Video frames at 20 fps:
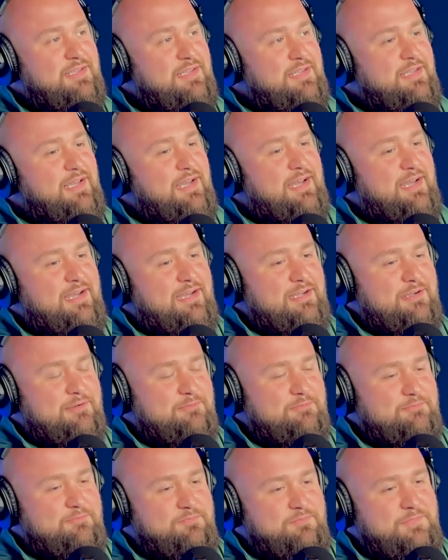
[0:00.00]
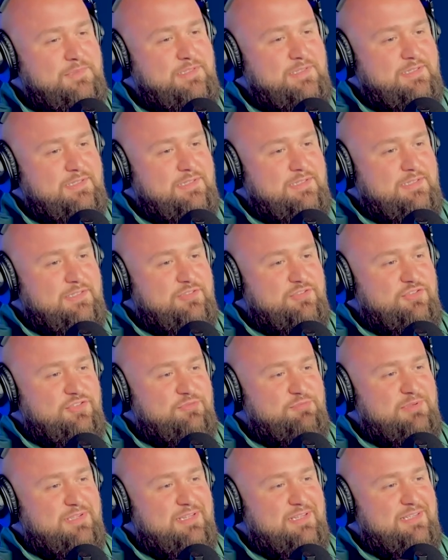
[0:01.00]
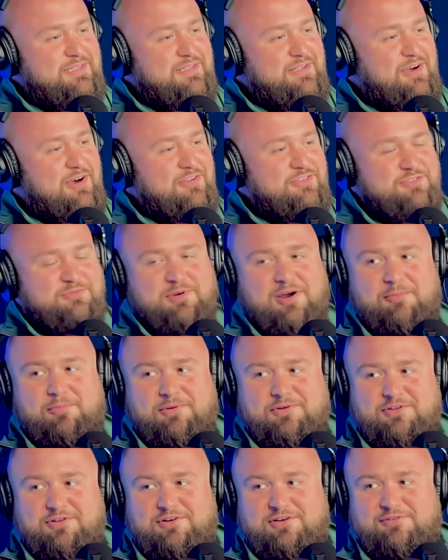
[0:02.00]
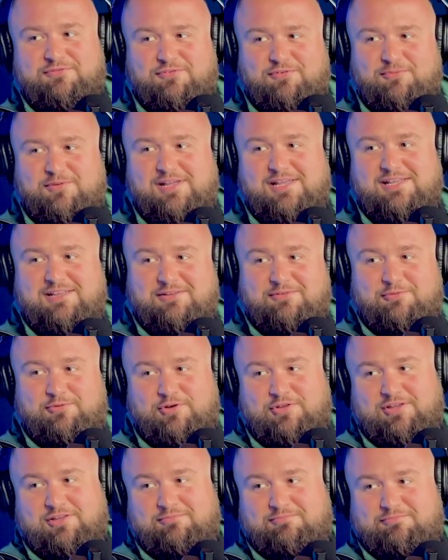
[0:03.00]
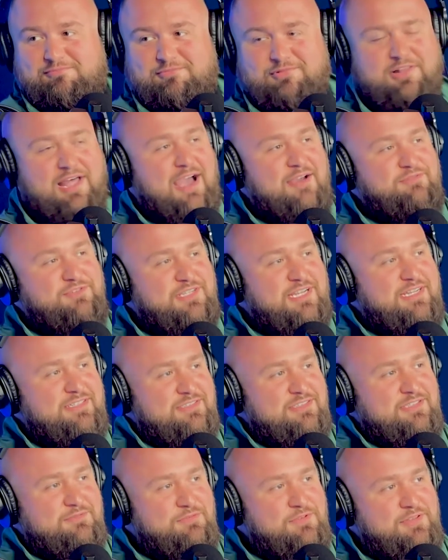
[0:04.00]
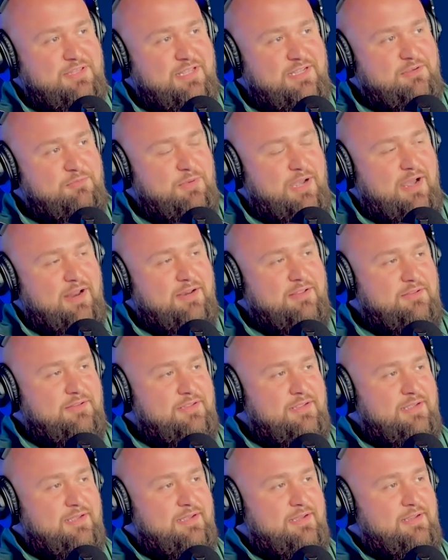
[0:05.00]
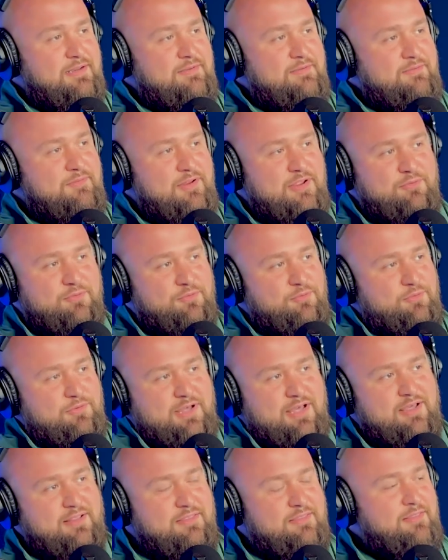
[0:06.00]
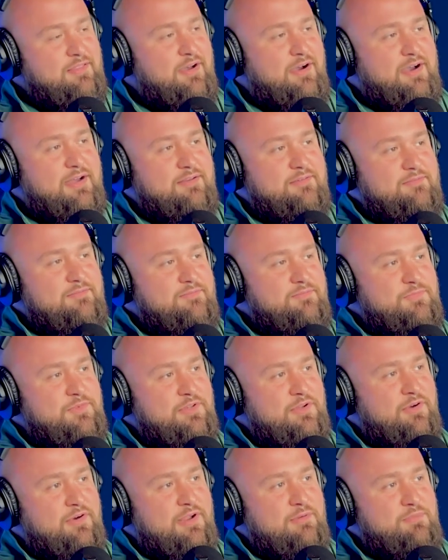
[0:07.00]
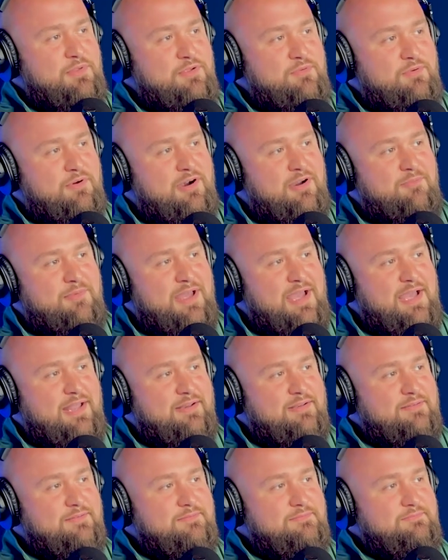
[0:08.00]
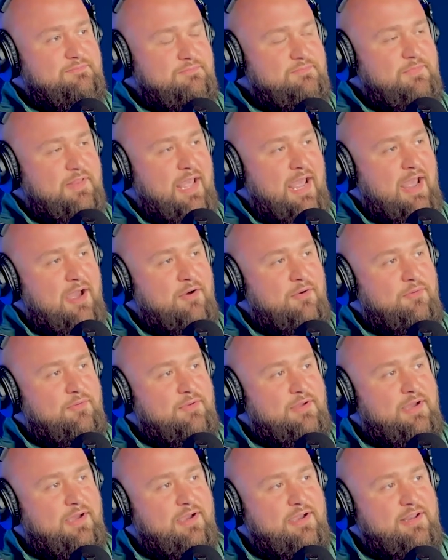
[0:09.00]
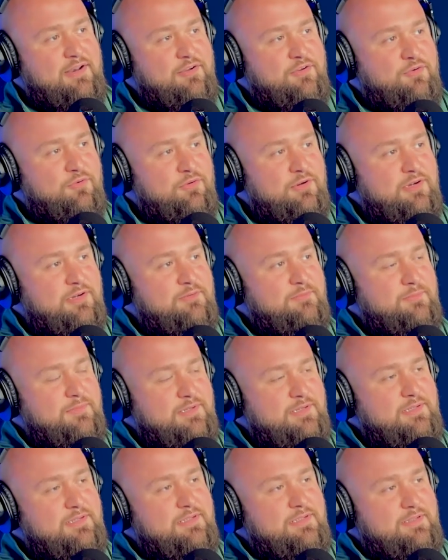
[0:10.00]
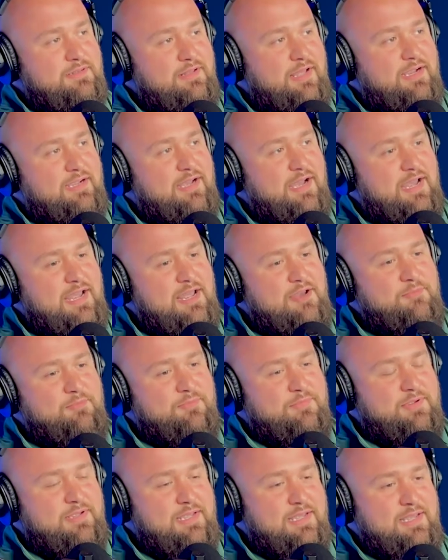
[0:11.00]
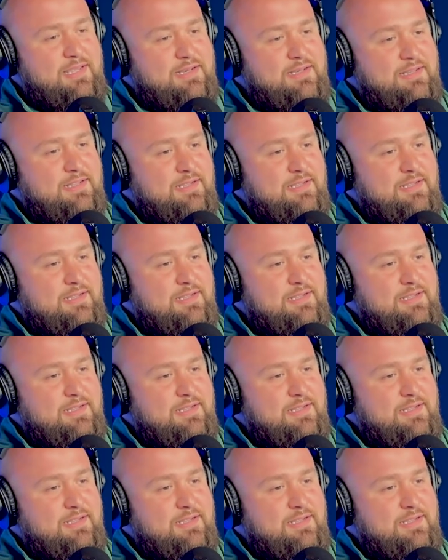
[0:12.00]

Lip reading: It's just been an awesome opportunity for me. Really life-changing if you think about it. Never would I thought I'd be where I'm at now in a career like I am, and